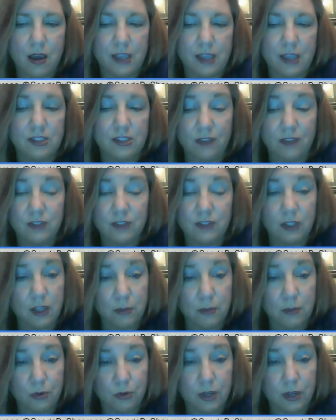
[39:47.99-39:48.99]
He's
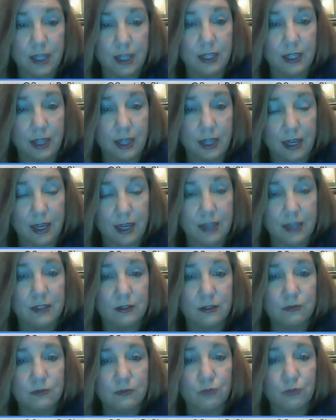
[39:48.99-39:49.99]
definitely bringing
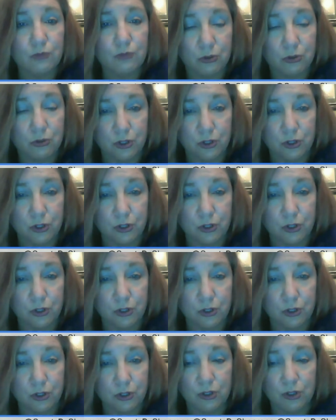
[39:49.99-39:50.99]
in
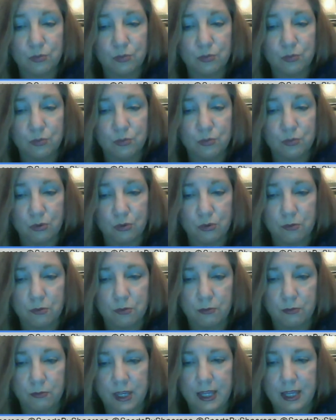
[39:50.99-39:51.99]
recruits,
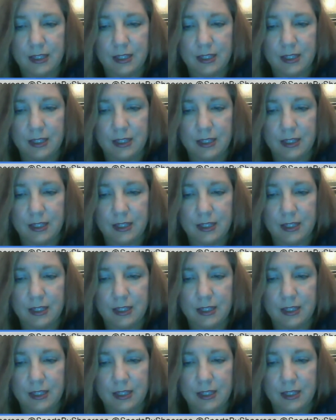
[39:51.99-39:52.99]
bringing in the
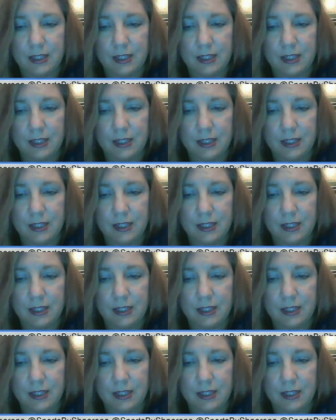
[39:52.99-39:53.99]
talent,
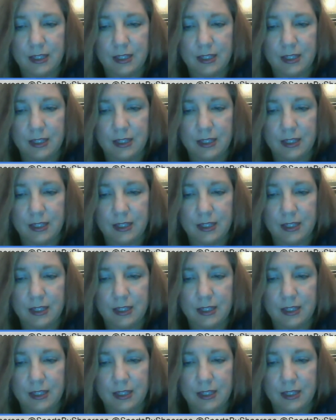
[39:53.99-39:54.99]
what appears to be the
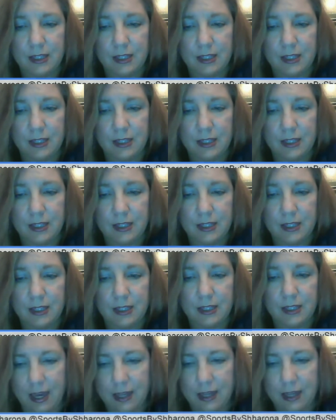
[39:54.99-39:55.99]
talent that they
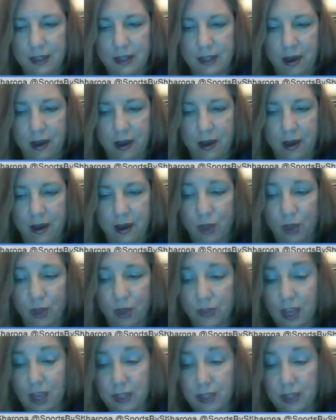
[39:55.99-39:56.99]
need, and
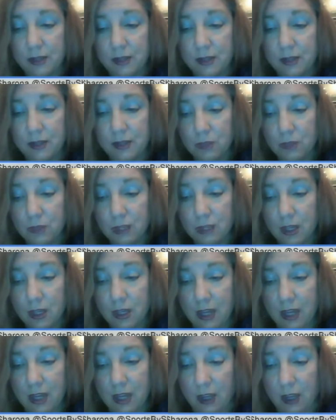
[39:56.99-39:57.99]
I thought that
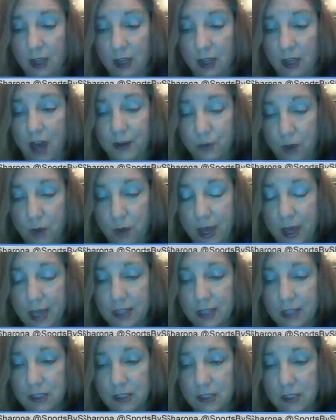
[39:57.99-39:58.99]
in a lot
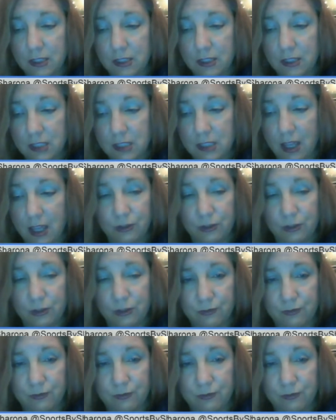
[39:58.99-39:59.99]
of ways they
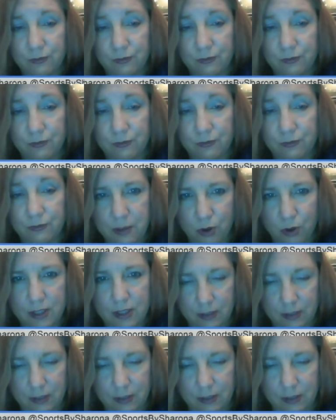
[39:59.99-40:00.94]
looked very